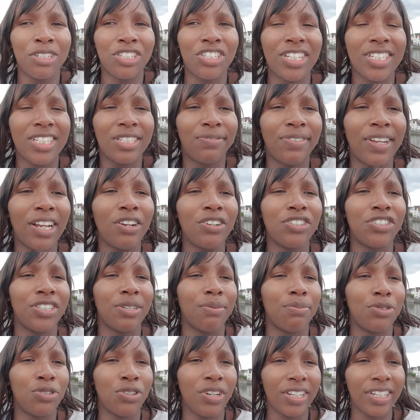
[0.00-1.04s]
just
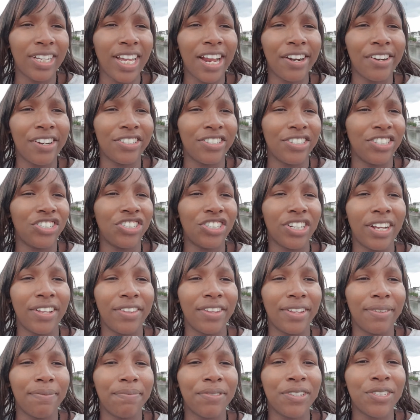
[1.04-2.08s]
fellowship to encourage each
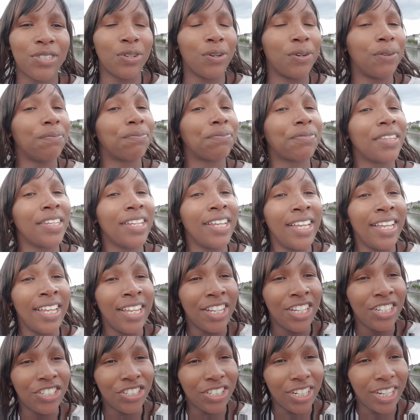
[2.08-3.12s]
other. So
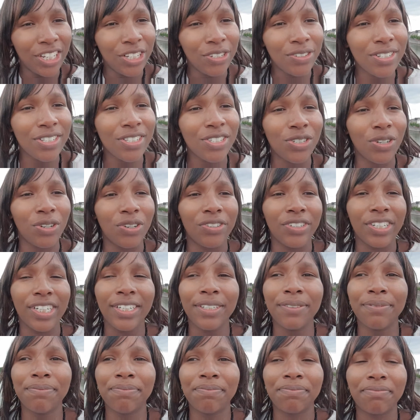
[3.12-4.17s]
share your
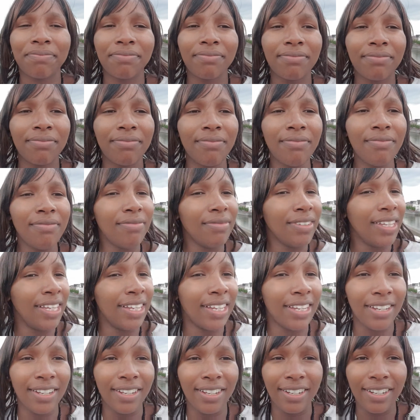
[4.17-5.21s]
story.
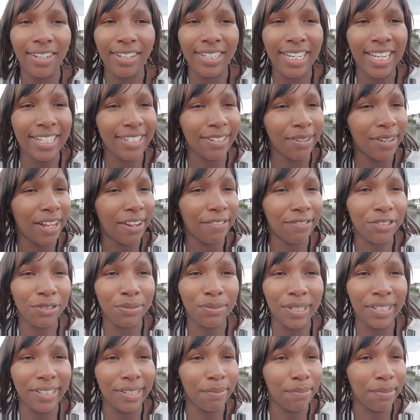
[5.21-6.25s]
Doesn't have to
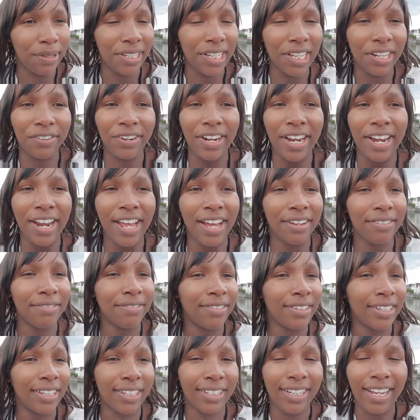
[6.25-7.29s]
be the big arena.
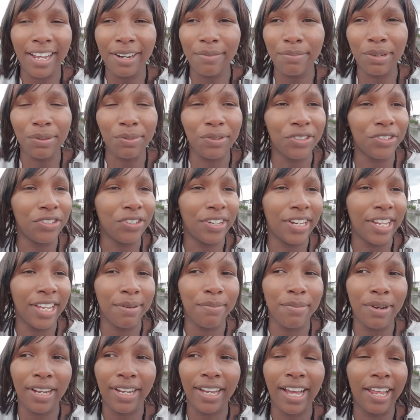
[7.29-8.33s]
Can be with your
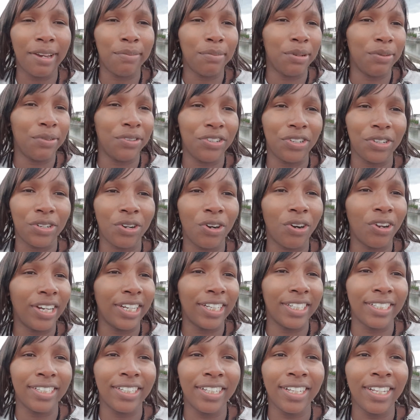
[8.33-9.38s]
neighbor, can be with your
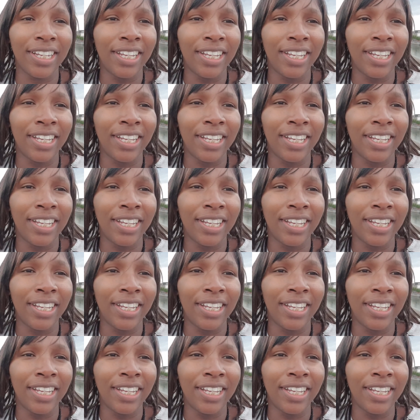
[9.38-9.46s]
colleague.